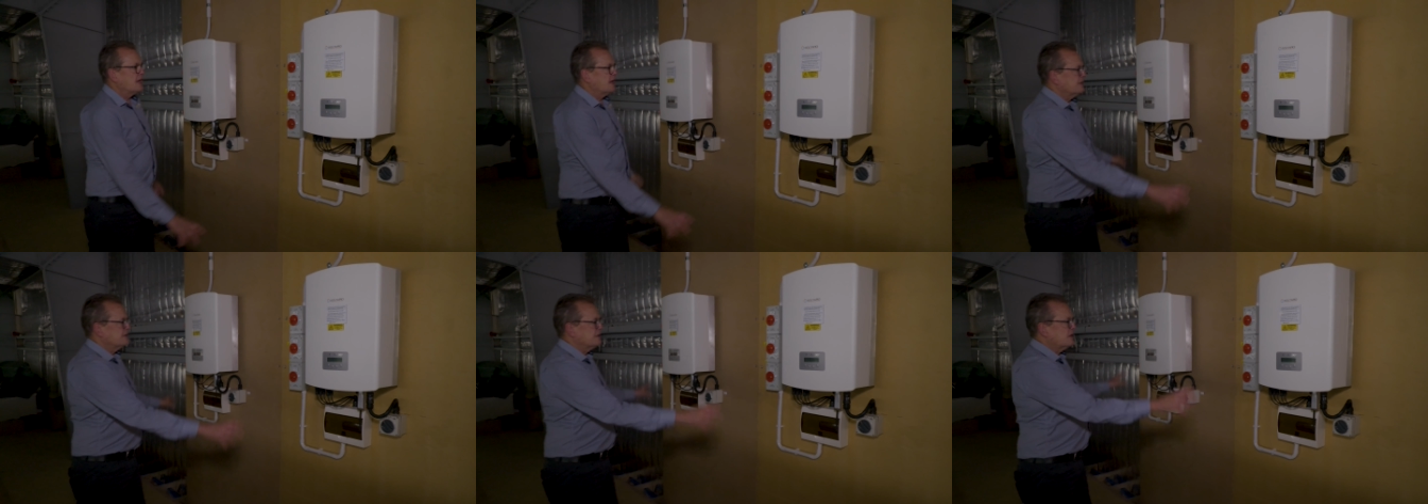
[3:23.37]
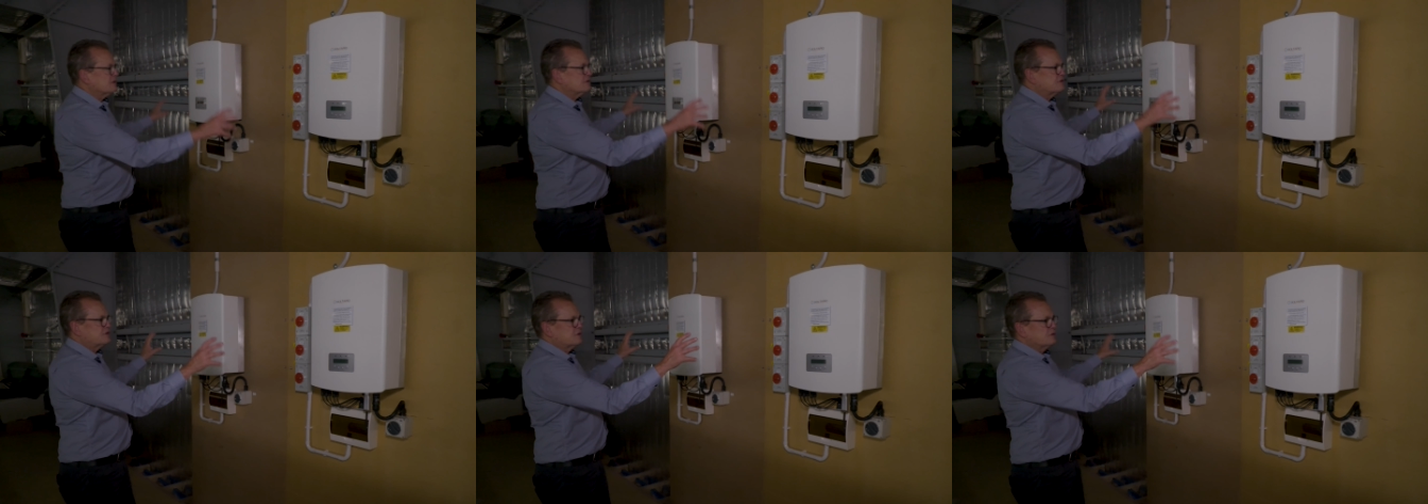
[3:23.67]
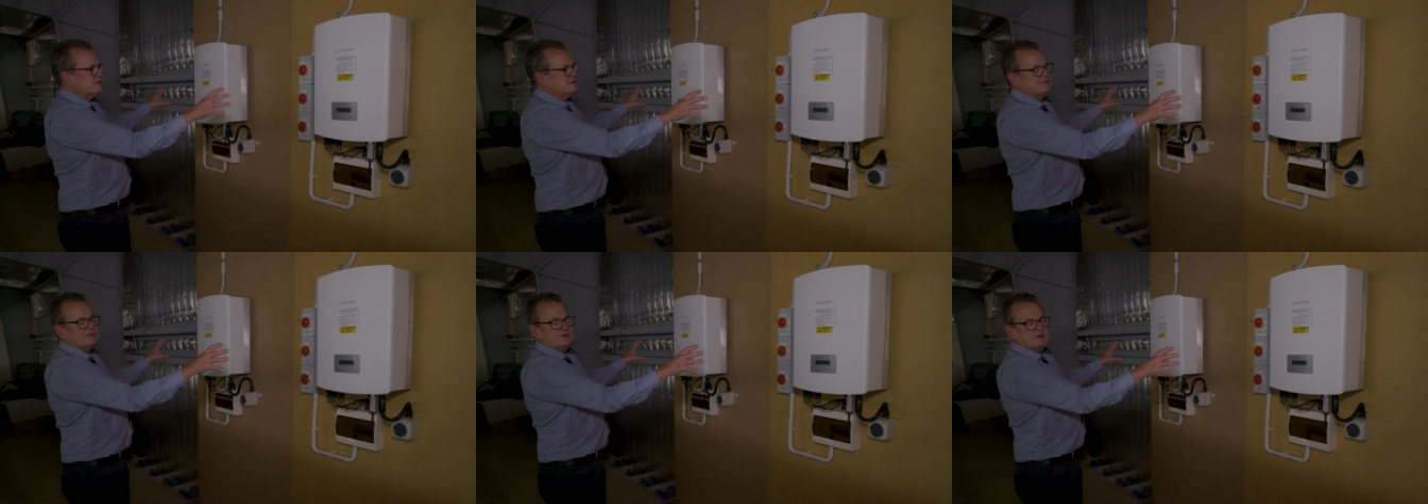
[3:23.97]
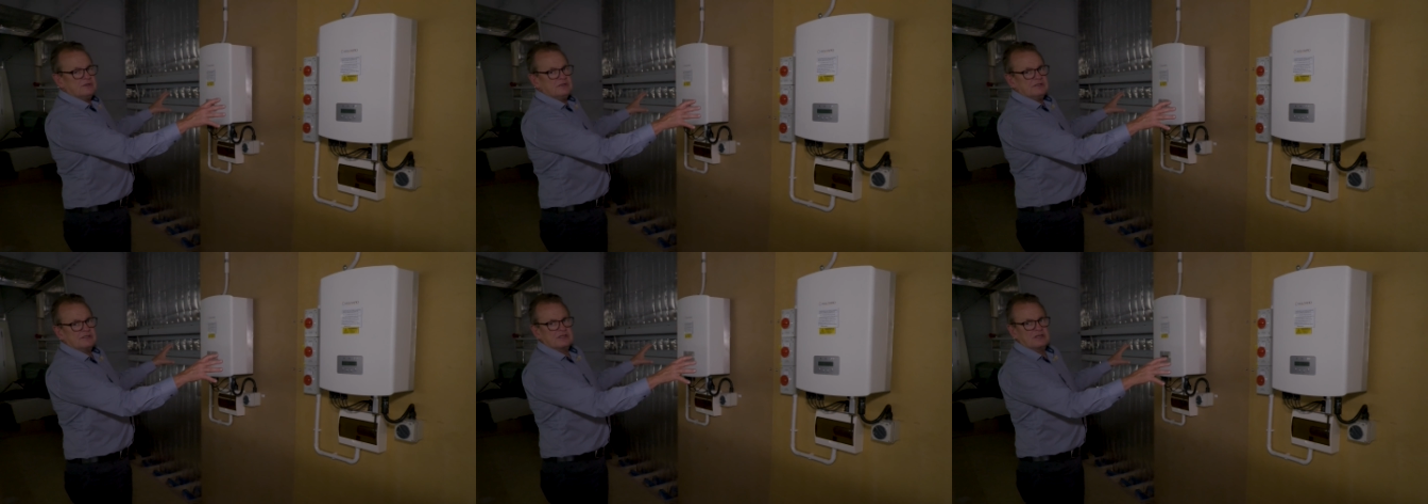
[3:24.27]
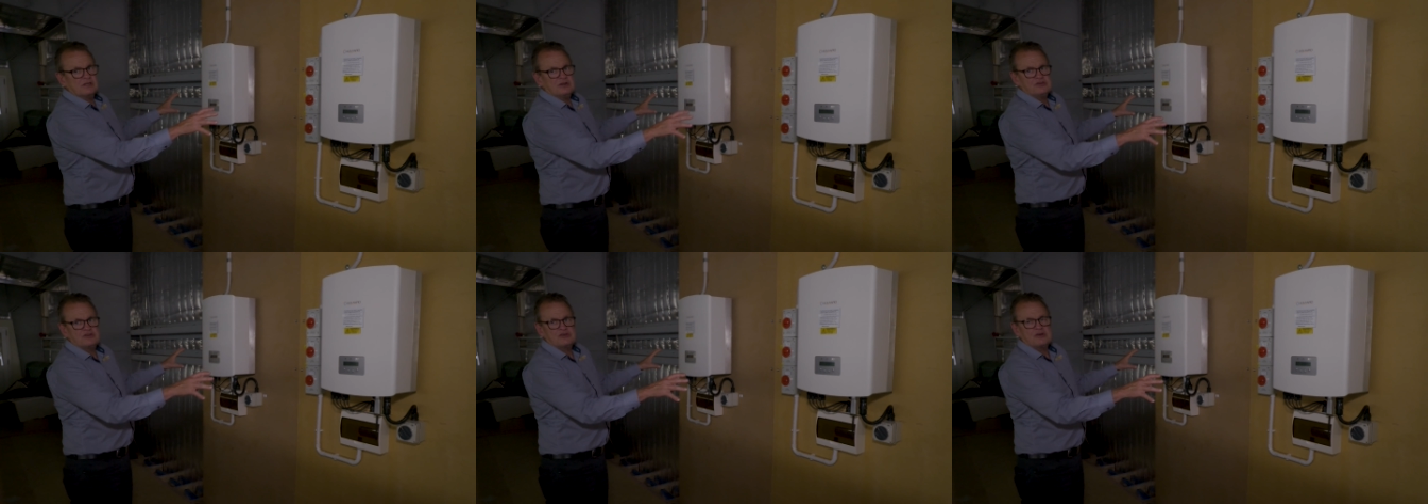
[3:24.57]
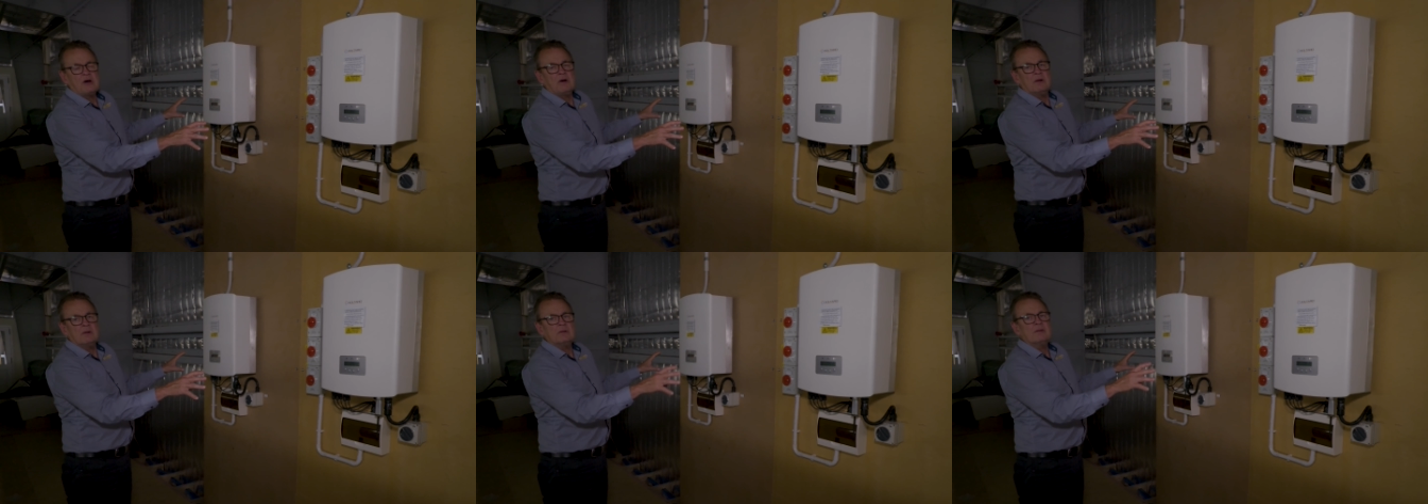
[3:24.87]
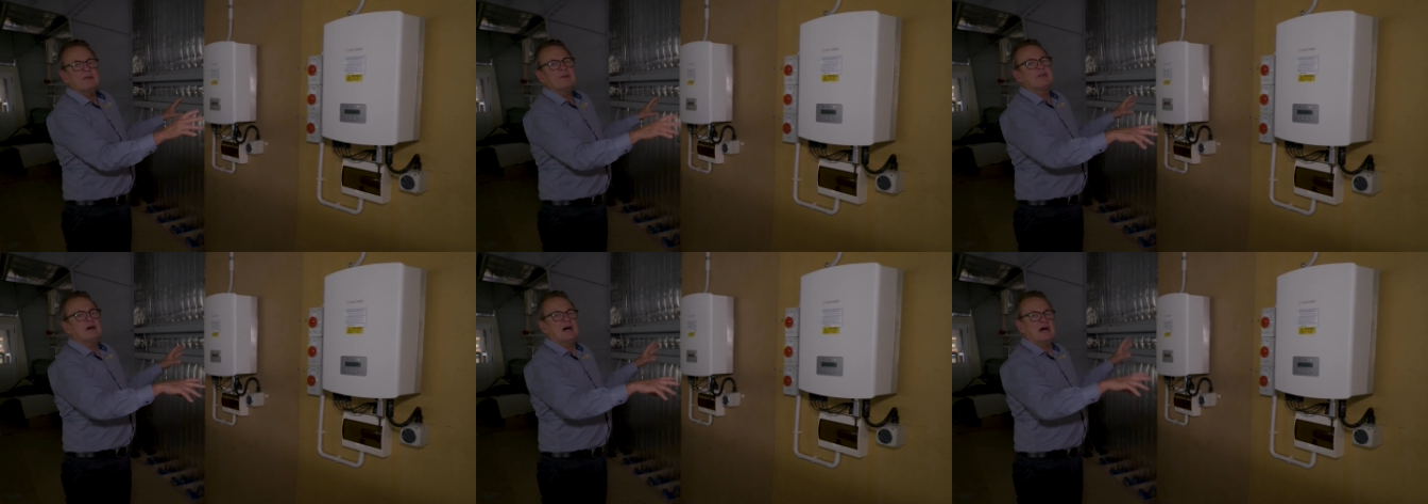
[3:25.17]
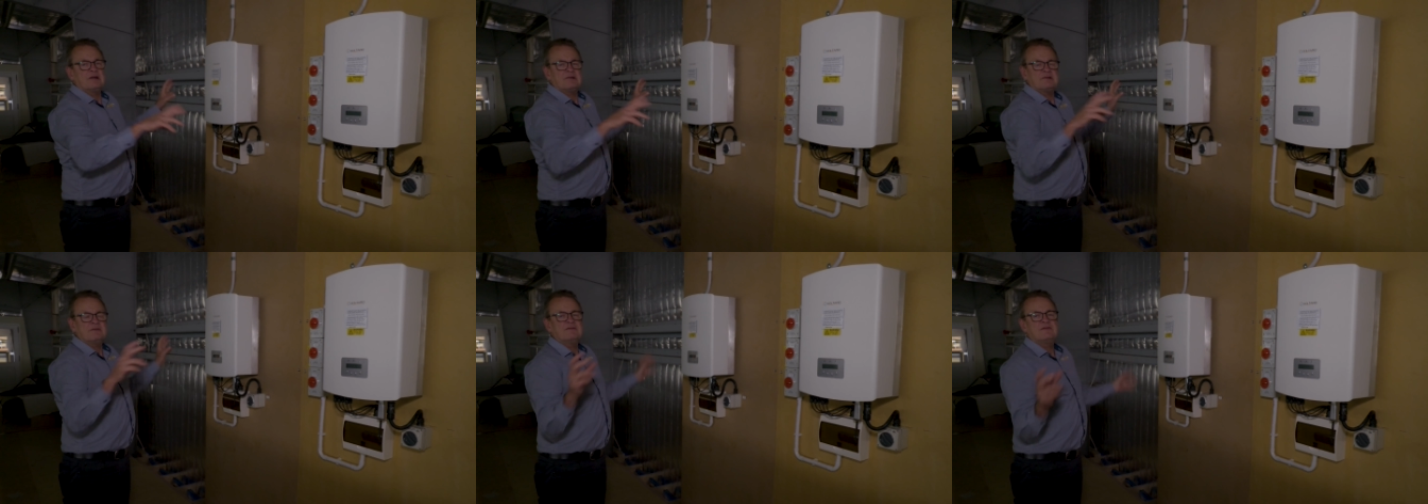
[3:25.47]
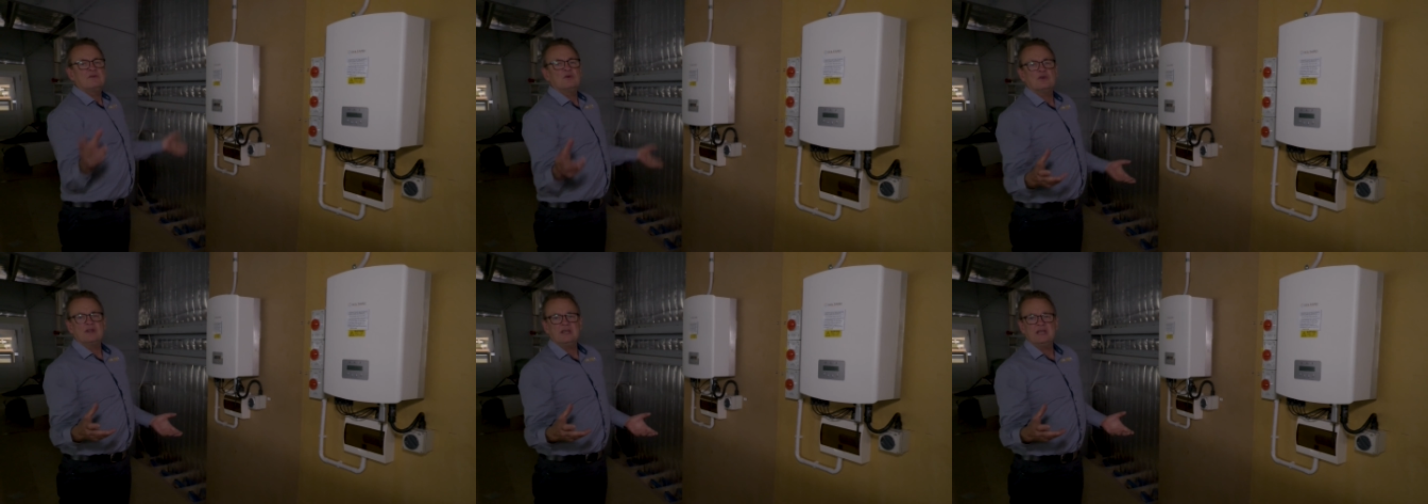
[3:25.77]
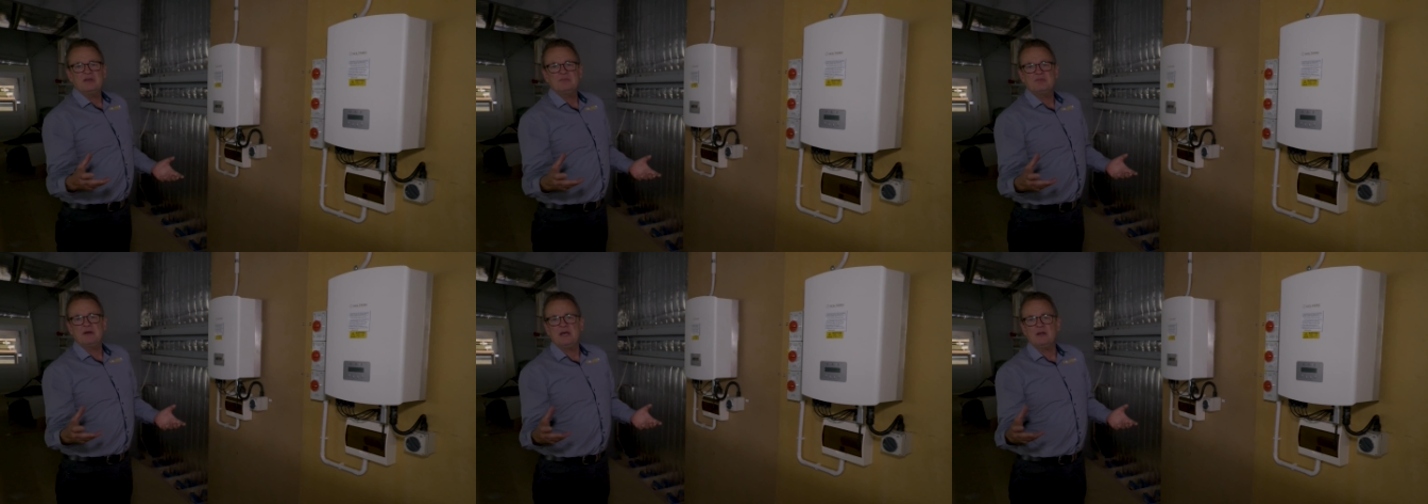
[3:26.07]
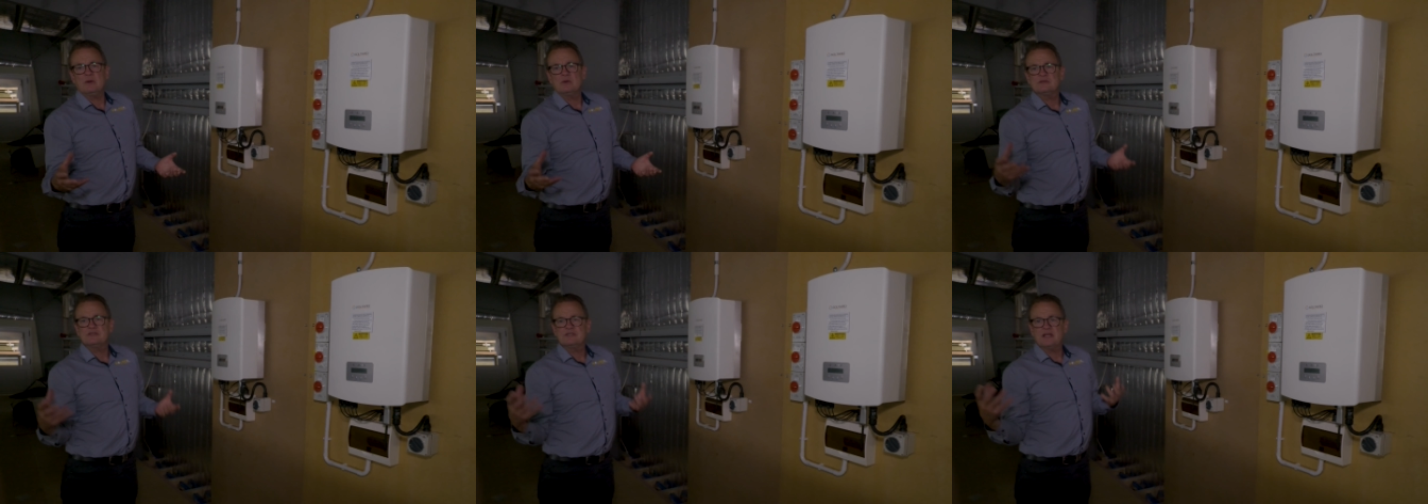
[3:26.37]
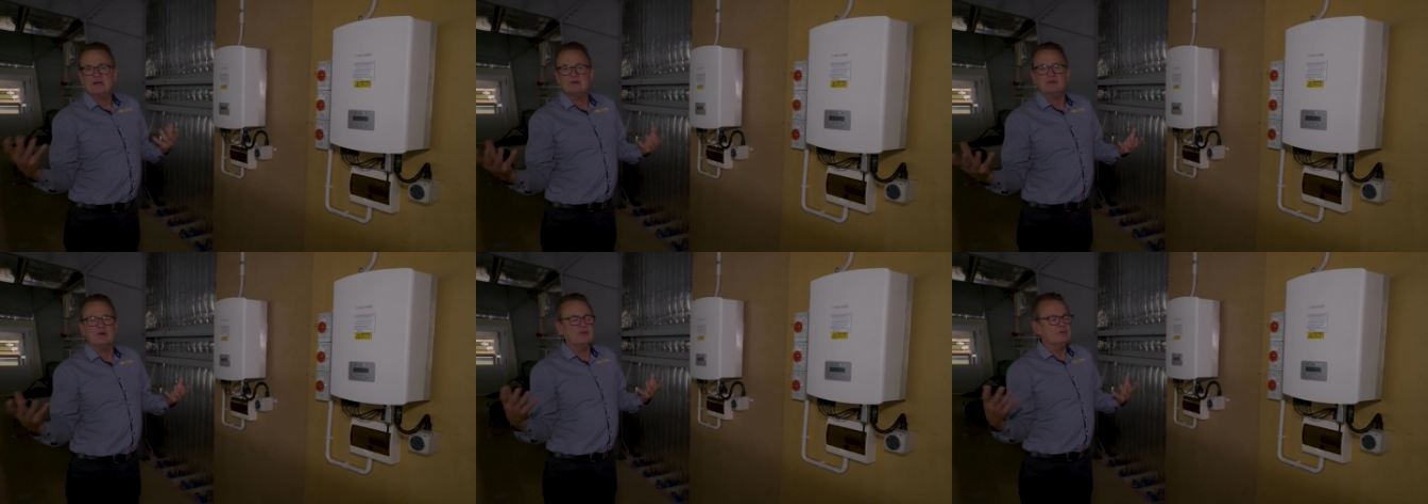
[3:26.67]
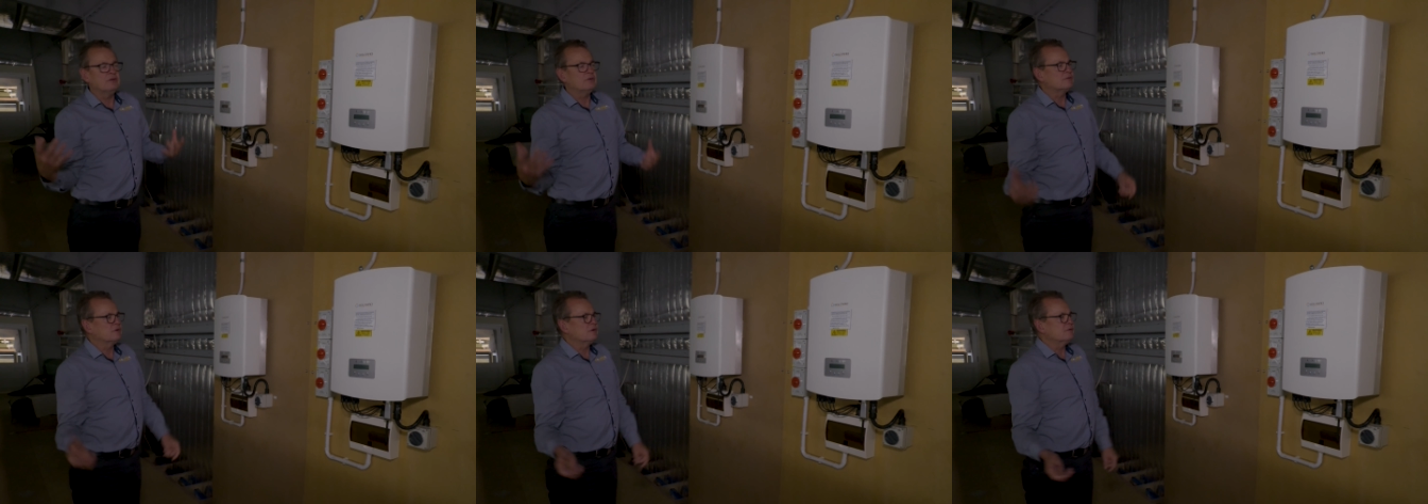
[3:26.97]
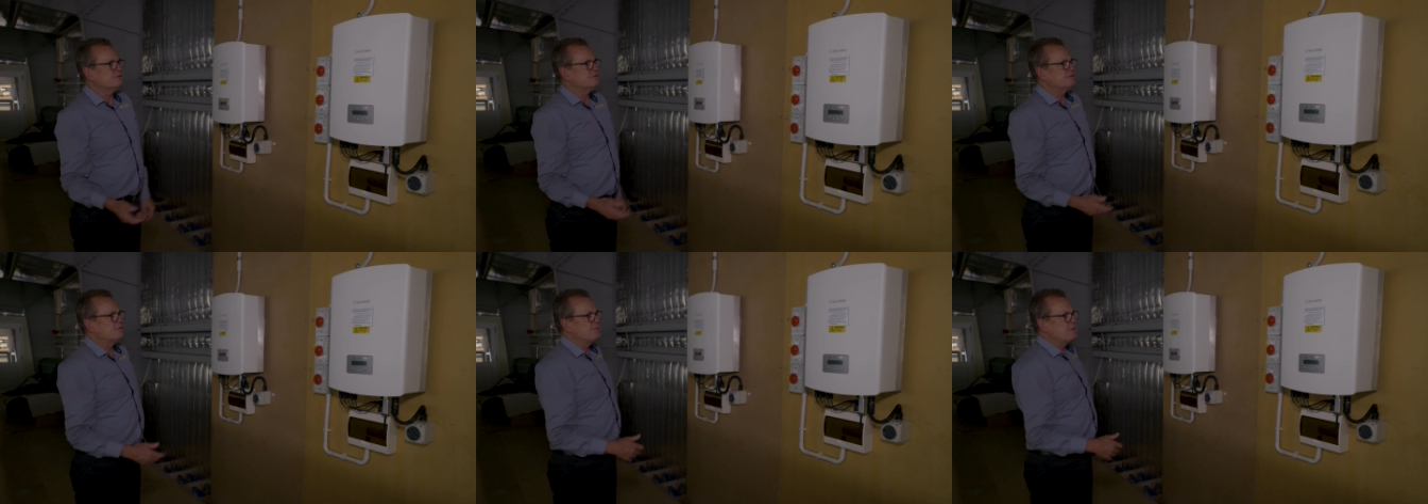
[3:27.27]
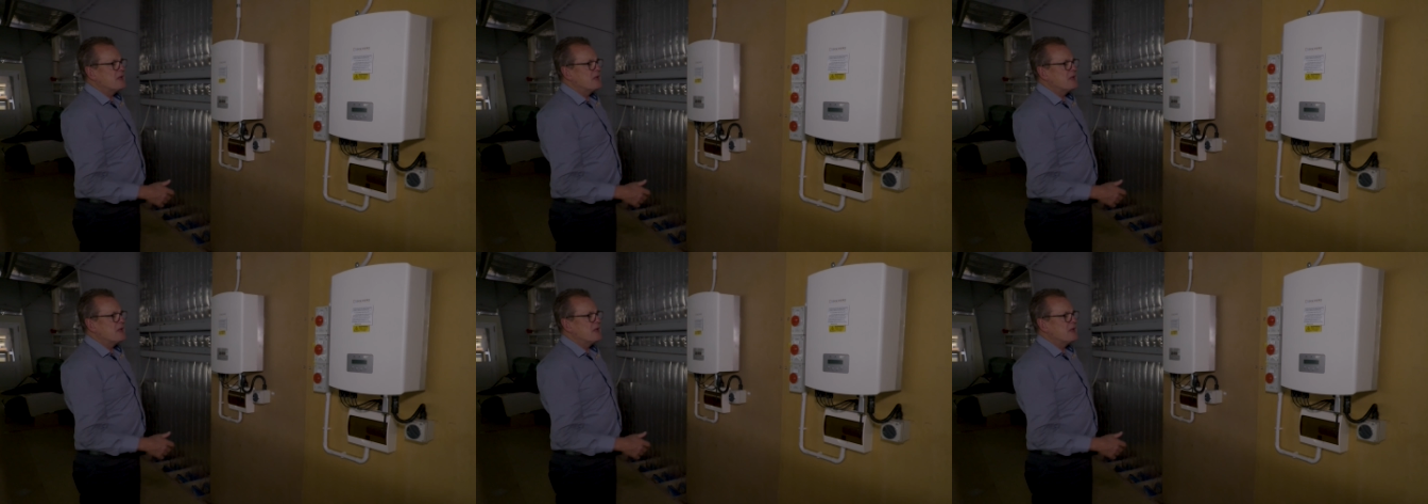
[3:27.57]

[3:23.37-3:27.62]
And those two inverters control the one hundred and fourteen panels that are on the roof.